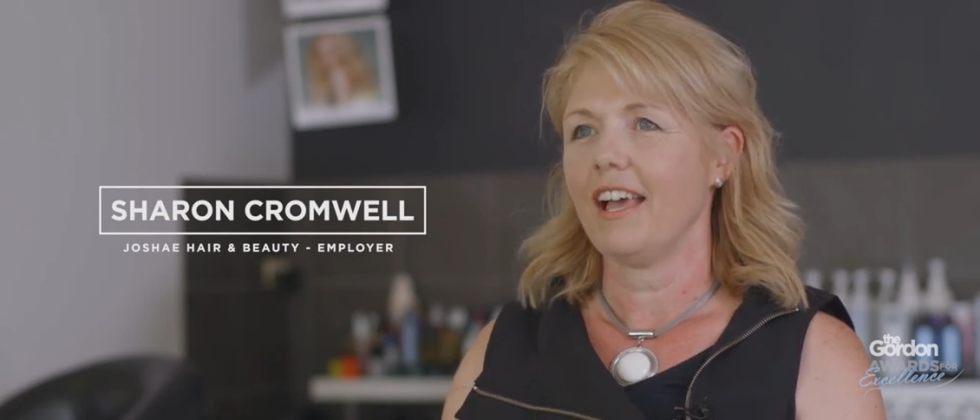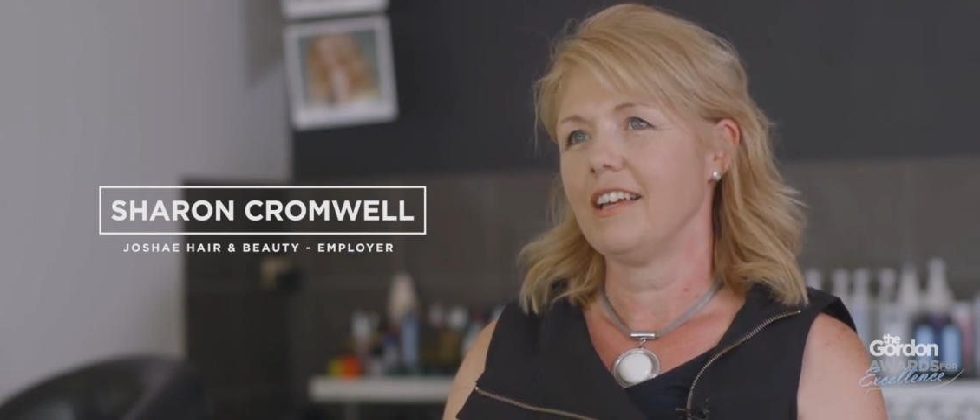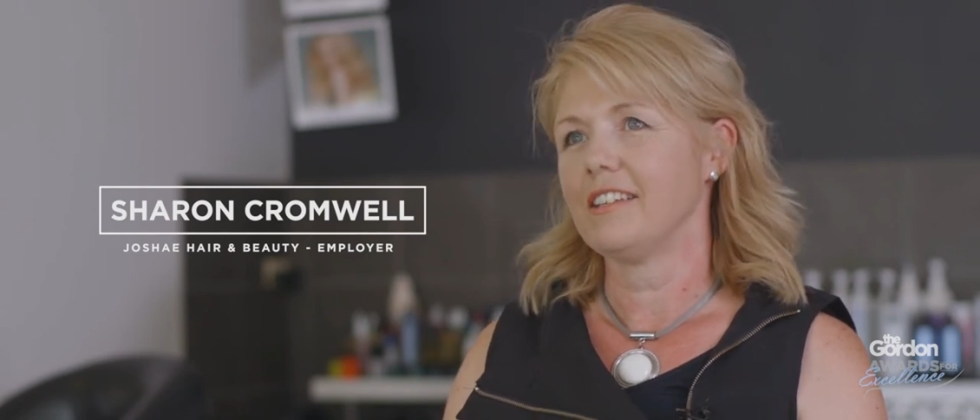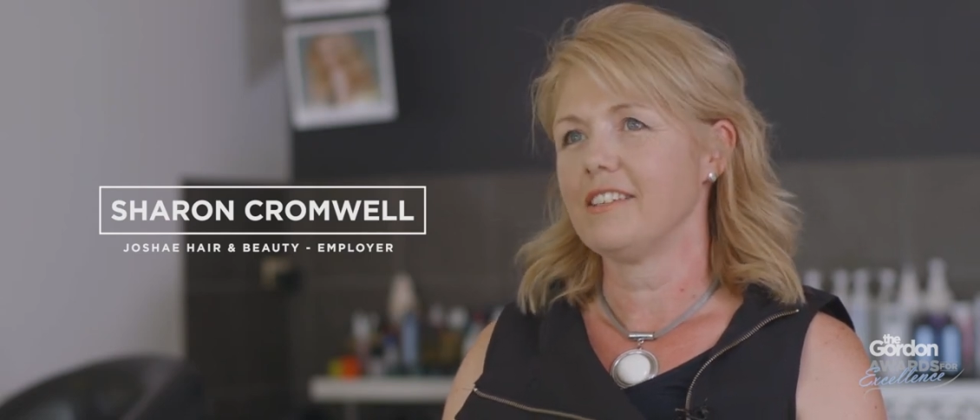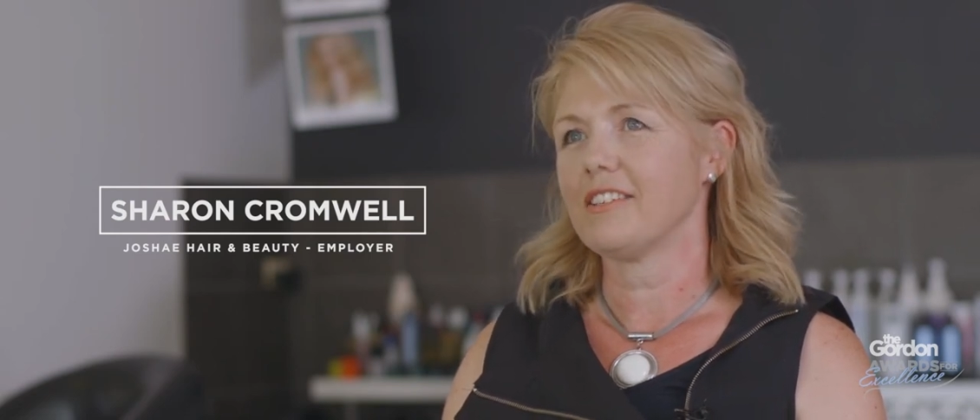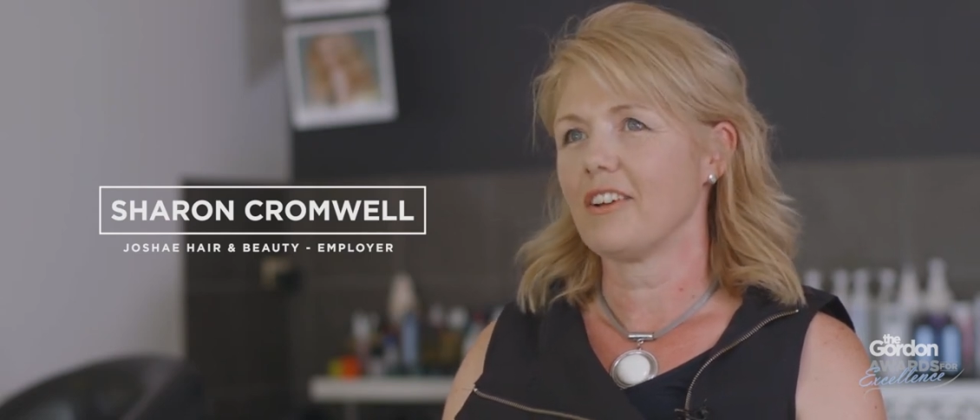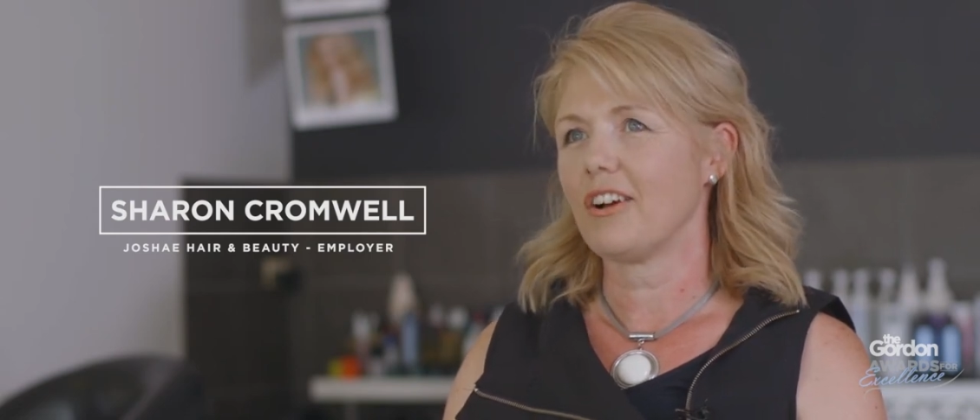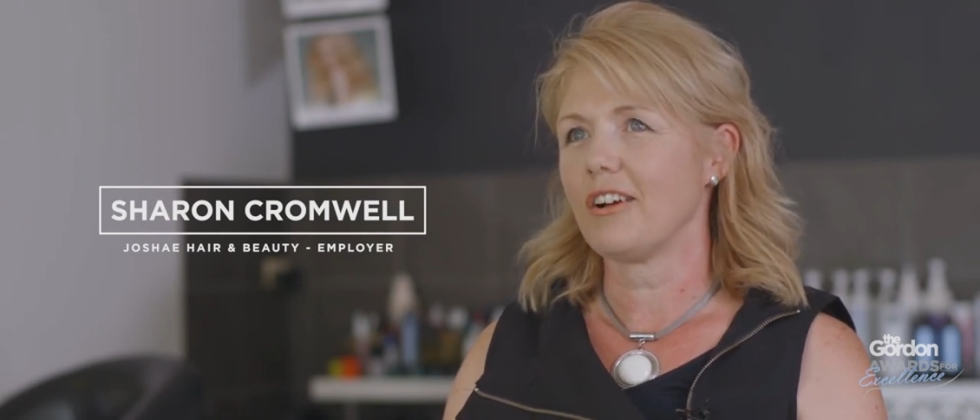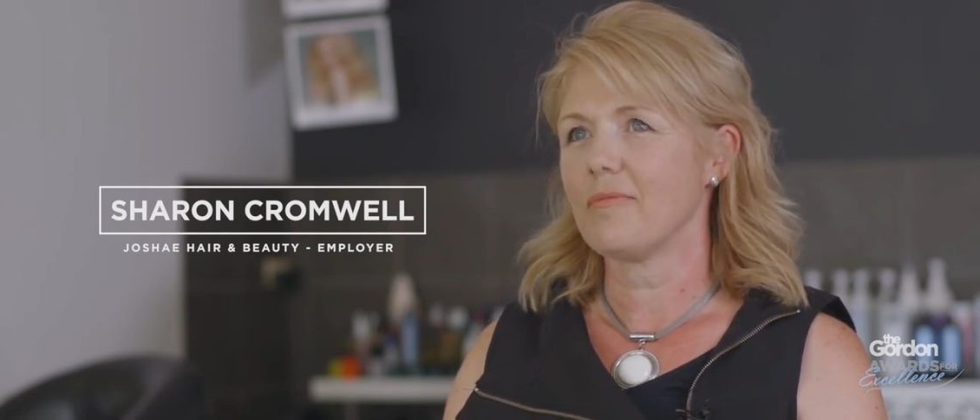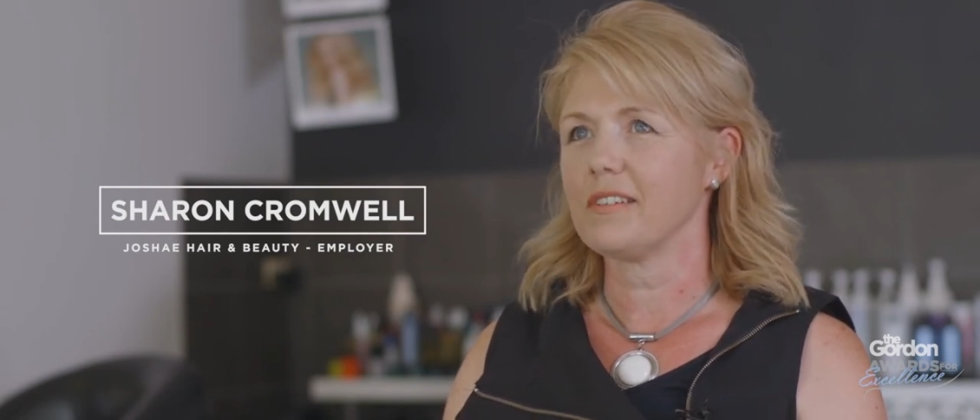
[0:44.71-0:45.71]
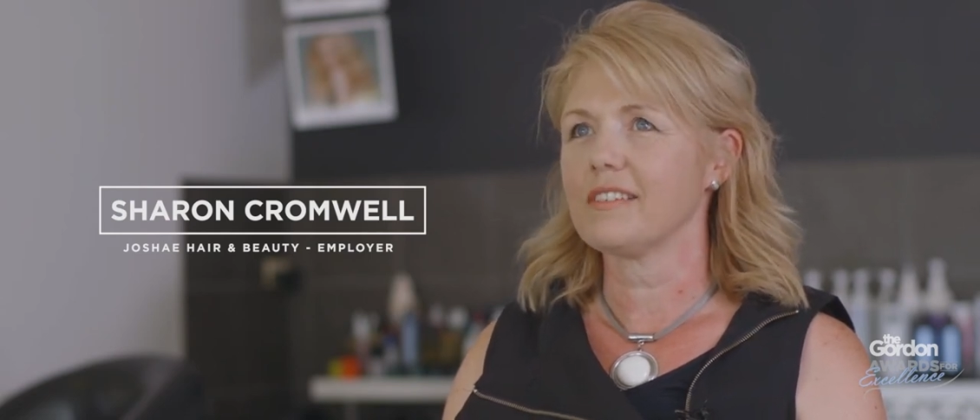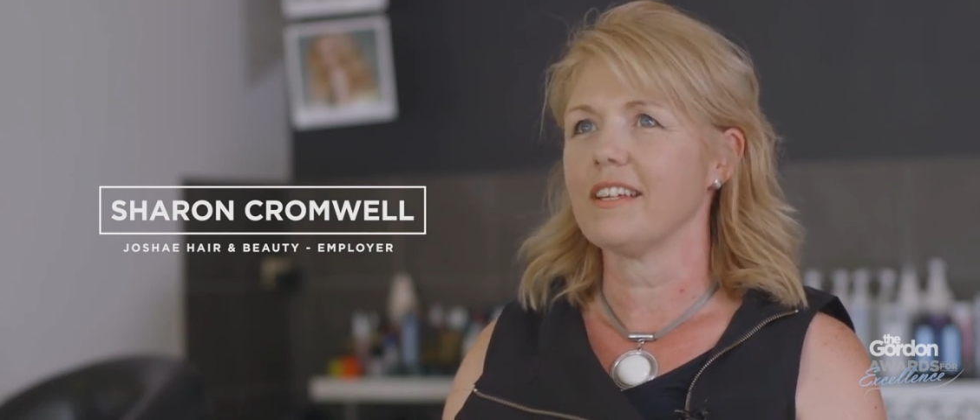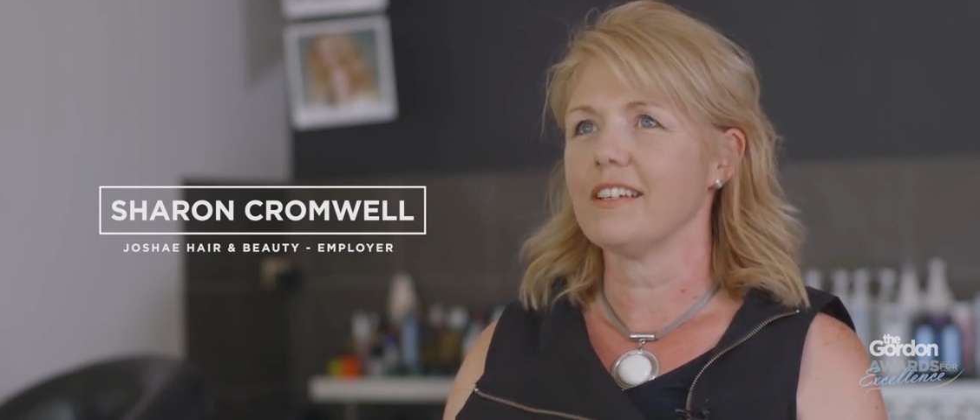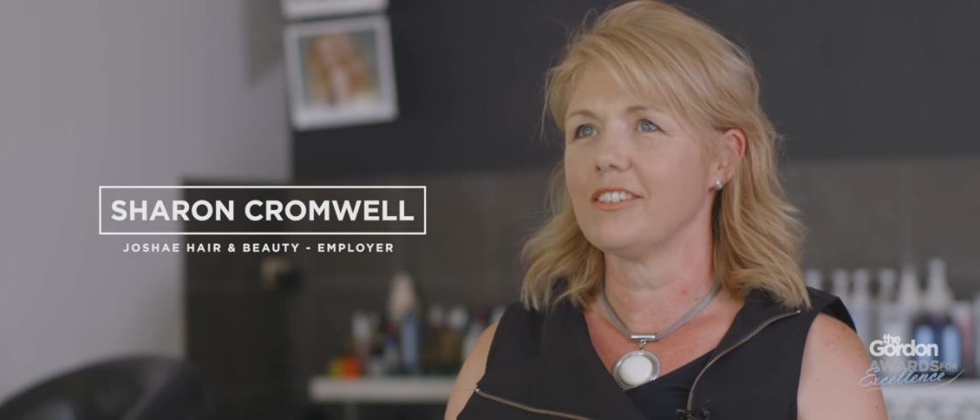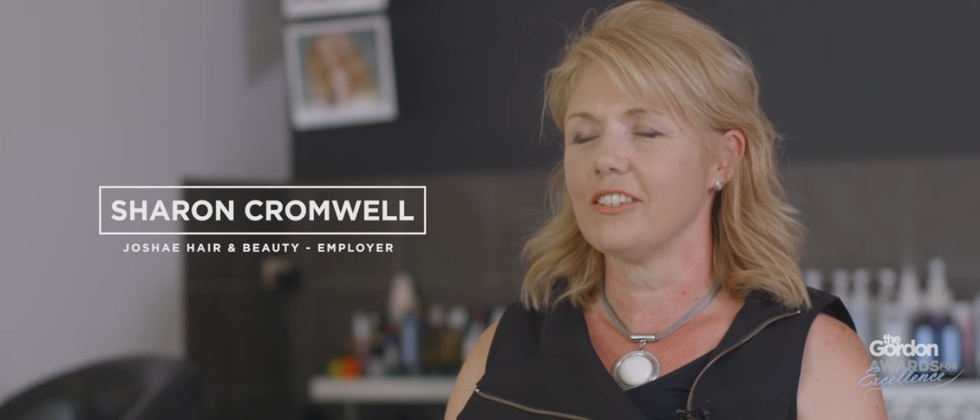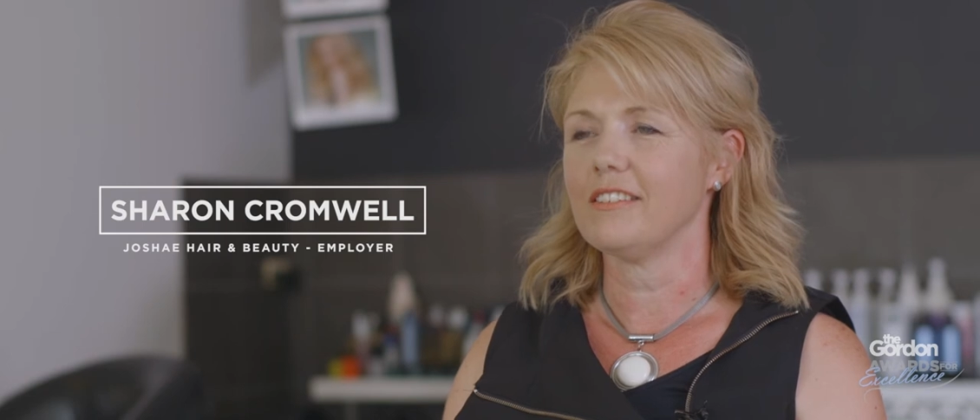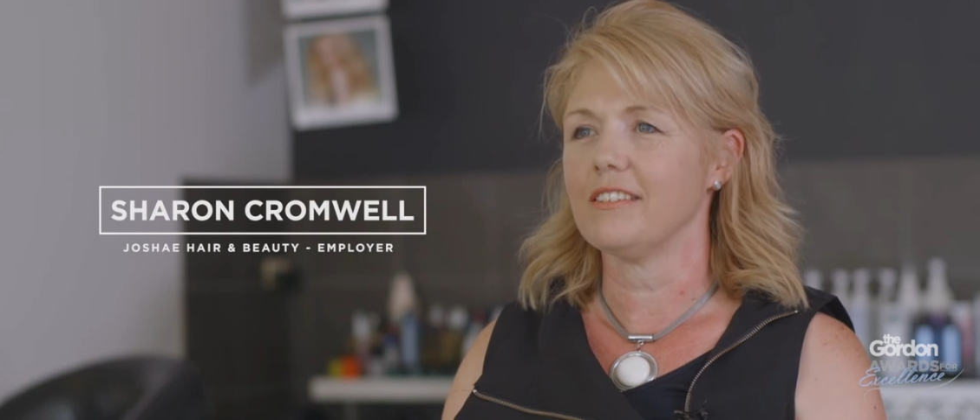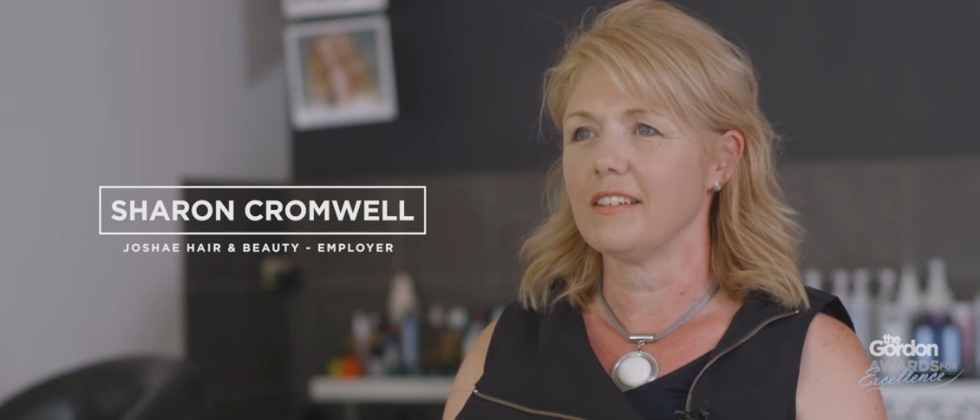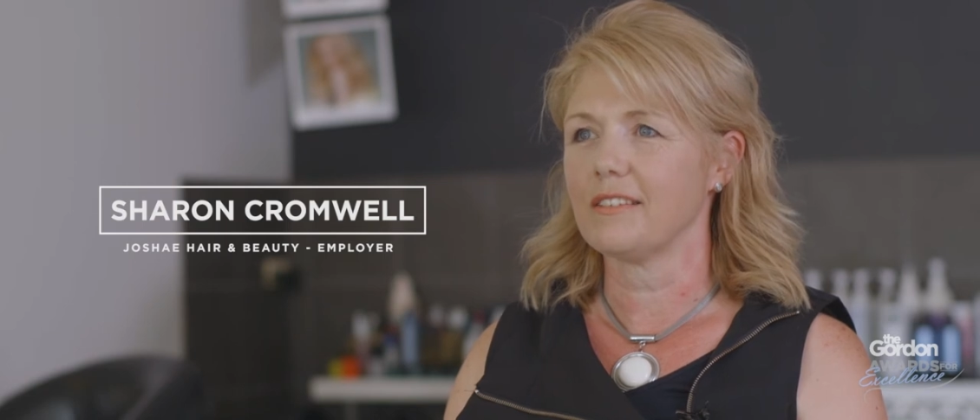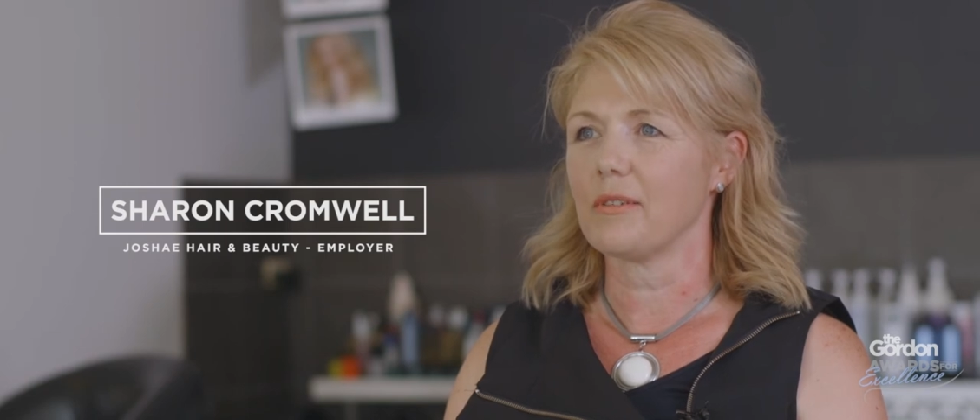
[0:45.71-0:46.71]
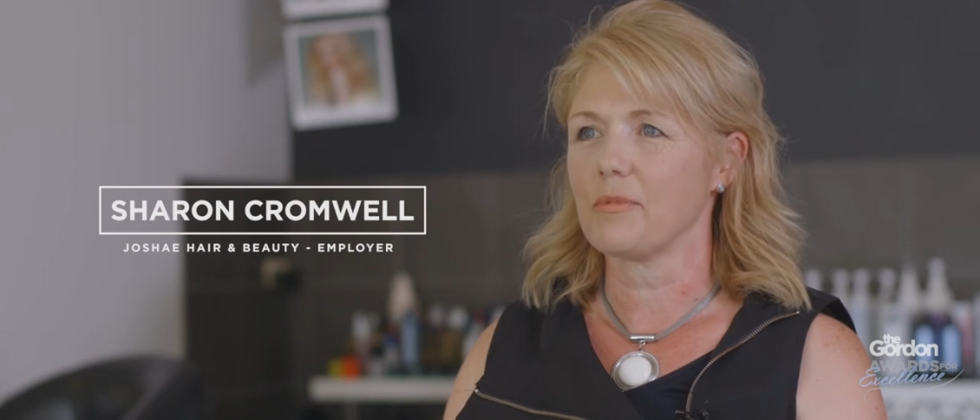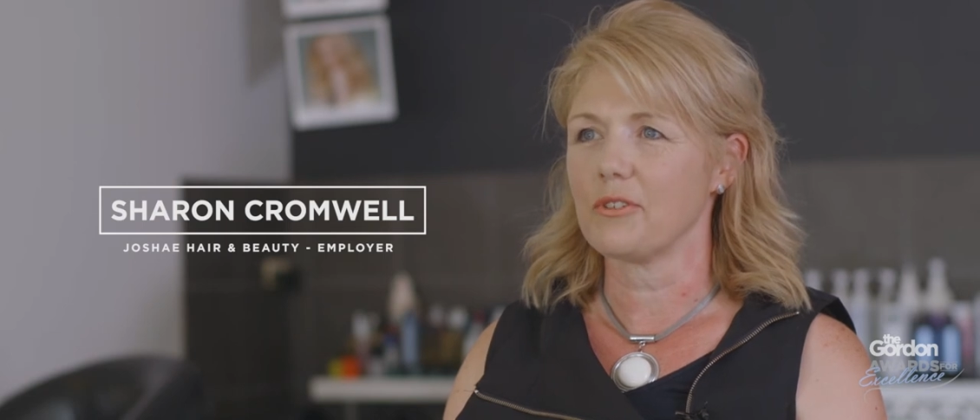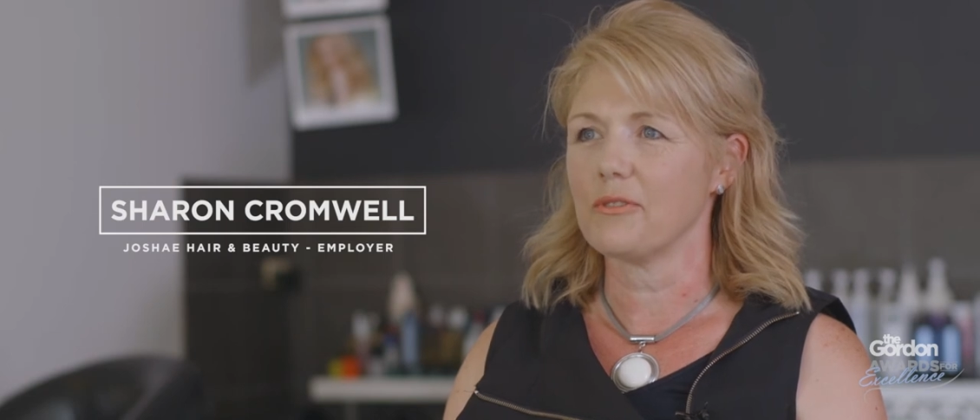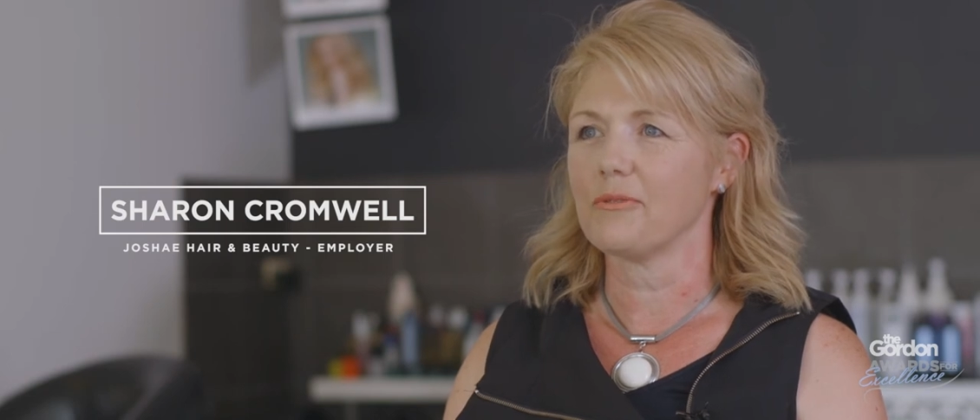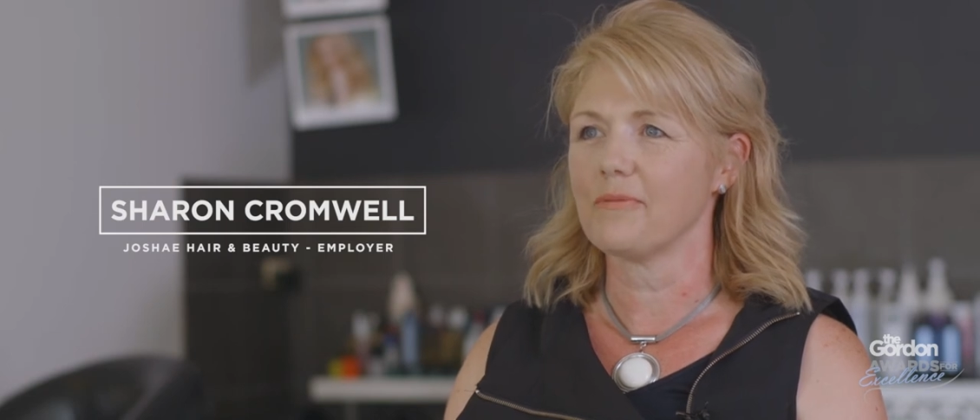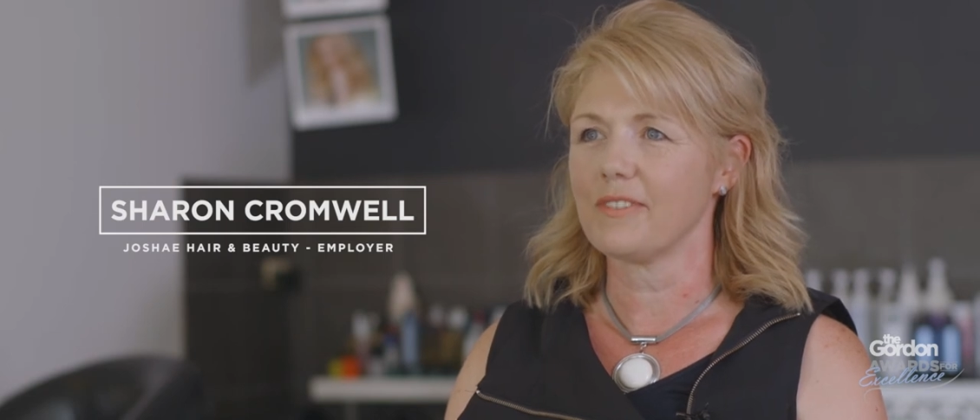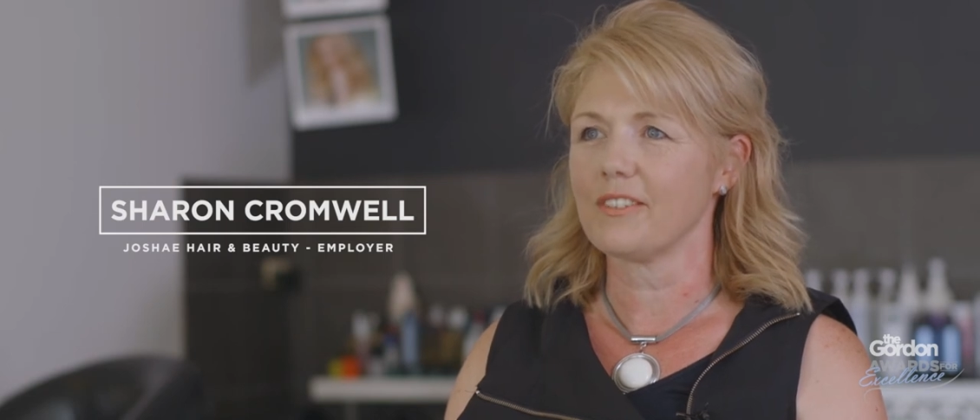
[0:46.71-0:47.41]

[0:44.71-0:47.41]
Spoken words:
And I must say, she's exceptional.